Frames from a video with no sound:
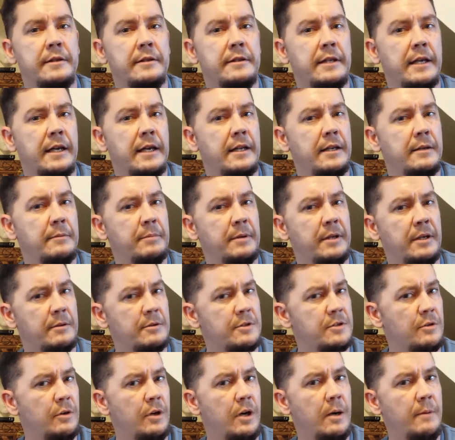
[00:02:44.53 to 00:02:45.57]
that it
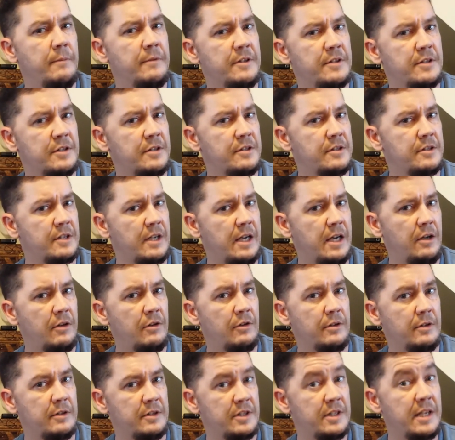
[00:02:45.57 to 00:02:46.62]
becomes so obvious as to how
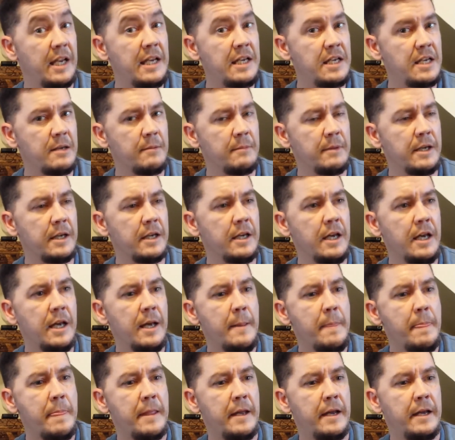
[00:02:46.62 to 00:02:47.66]
long it's taking me,
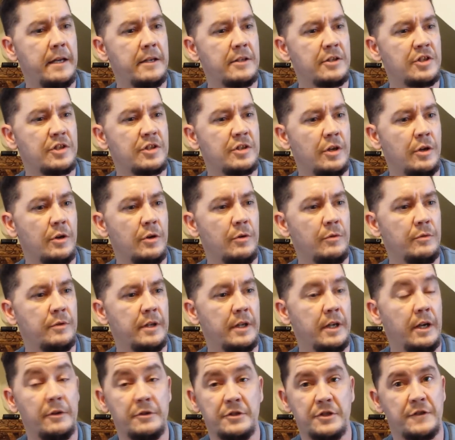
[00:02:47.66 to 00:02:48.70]
and so
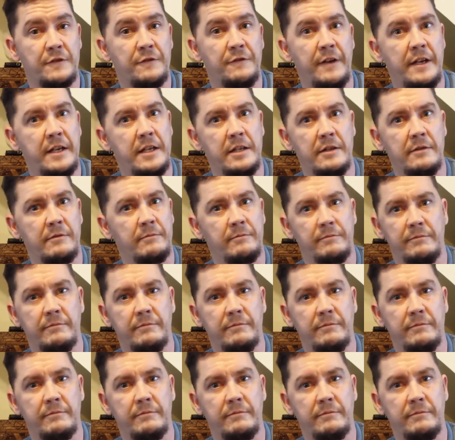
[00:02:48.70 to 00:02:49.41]
then I'll just fake it,